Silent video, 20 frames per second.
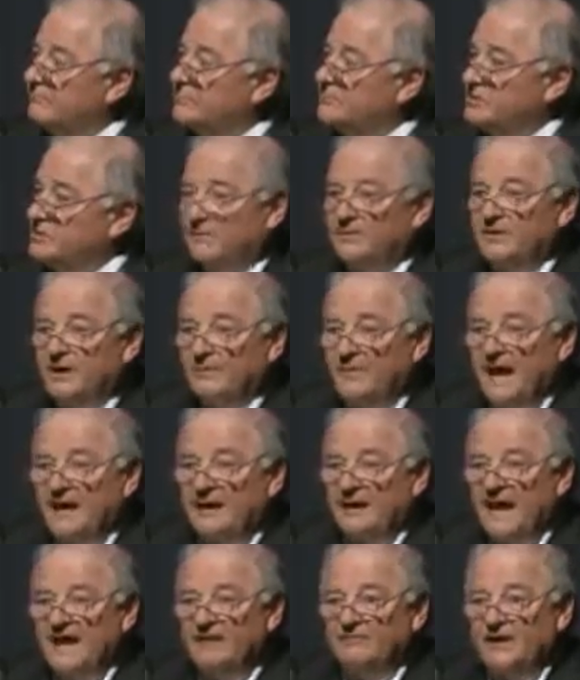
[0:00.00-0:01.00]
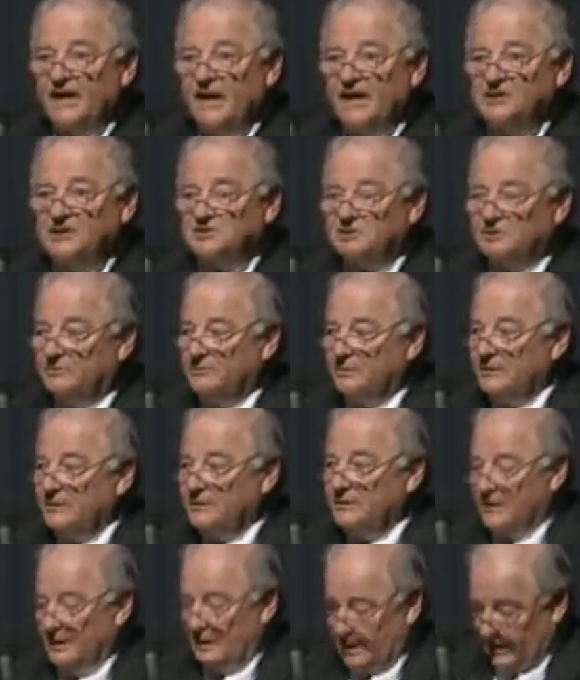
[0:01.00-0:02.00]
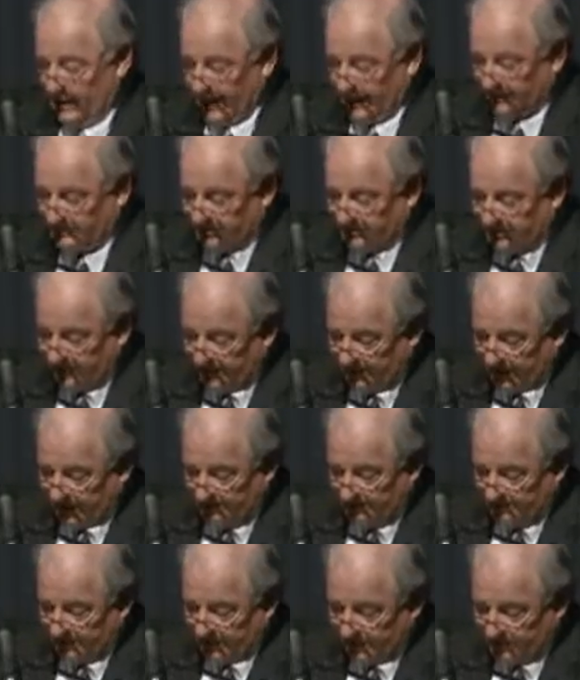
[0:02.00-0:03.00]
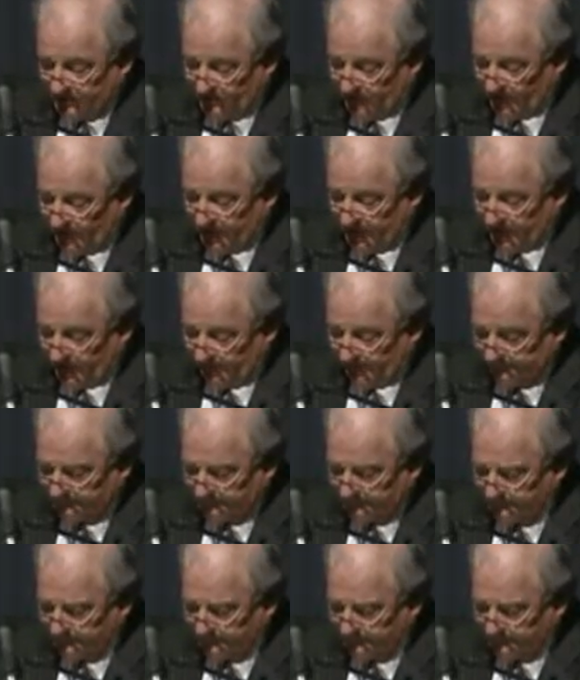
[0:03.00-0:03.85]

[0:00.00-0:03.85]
something about aviation as a teenager as well.